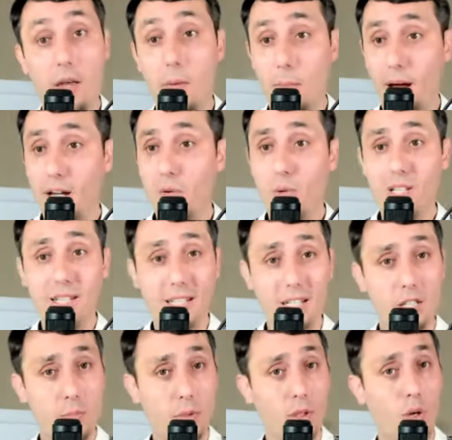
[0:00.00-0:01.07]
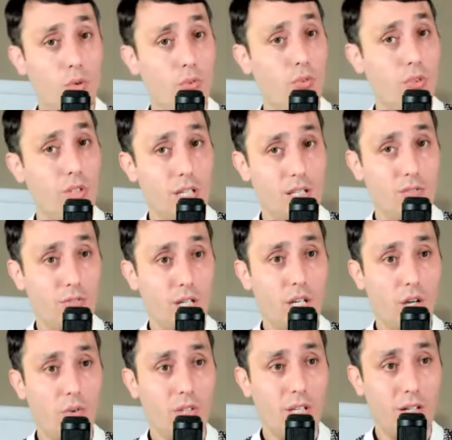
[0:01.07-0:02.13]
And by the way, links below this
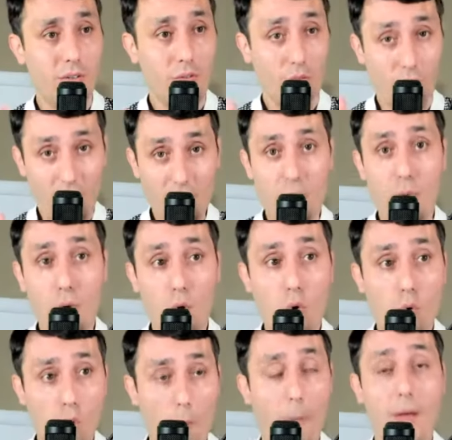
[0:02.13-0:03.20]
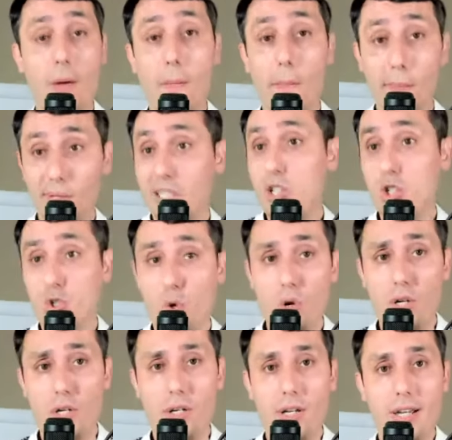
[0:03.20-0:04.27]
video, the Facebook group, please
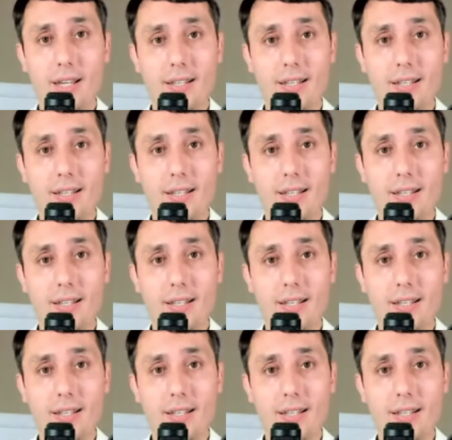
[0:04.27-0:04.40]
join.